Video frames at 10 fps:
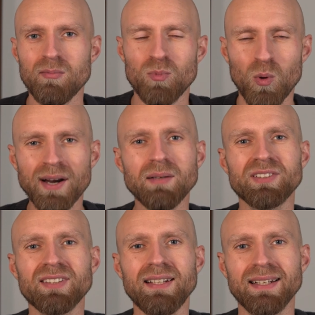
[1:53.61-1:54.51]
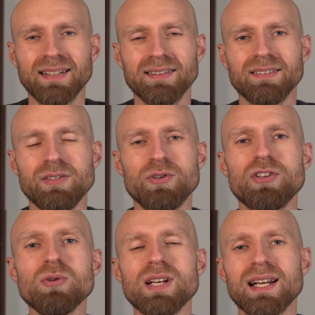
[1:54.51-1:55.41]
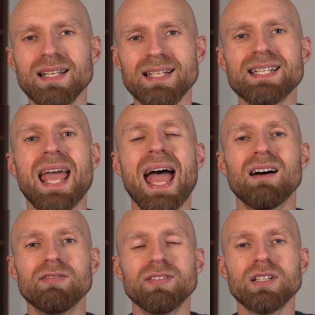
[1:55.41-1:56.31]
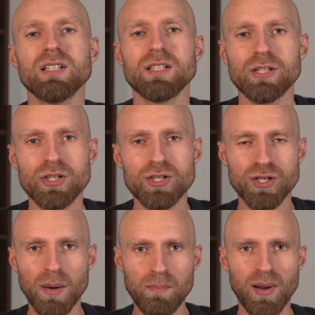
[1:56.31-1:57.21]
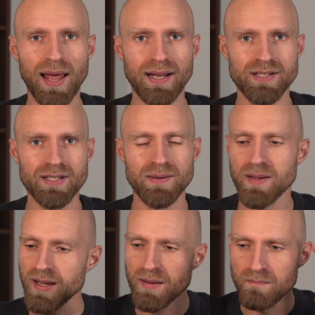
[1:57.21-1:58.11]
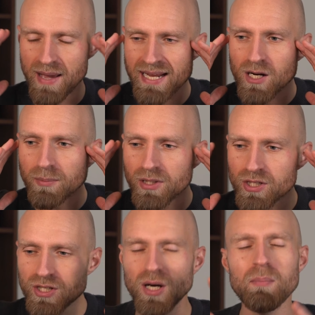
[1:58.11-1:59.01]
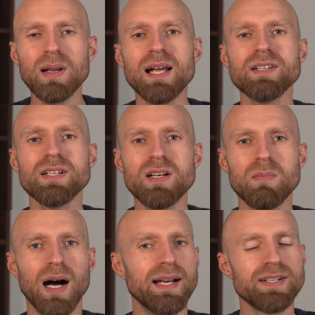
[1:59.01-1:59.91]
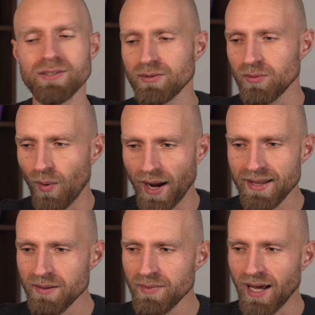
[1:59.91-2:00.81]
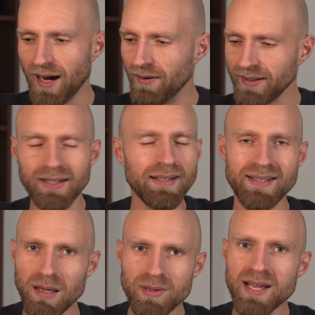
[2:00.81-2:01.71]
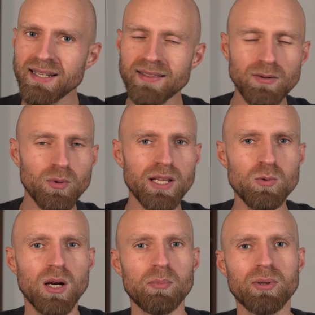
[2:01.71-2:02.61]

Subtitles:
But what I'm saying is you should at least have some plans. Make up some plans in your mind, write them down. Can be anything what you want